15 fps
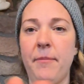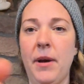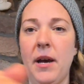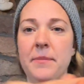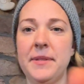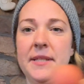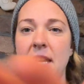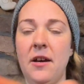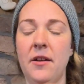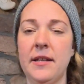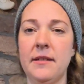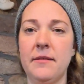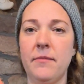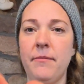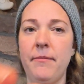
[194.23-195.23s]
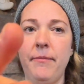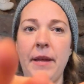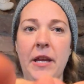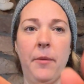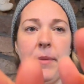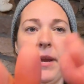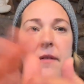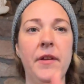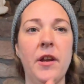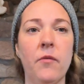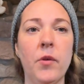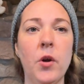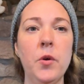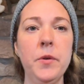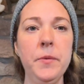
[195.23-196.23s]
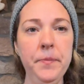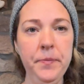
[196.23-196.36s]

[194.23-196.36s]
palms down and like you're paving a road.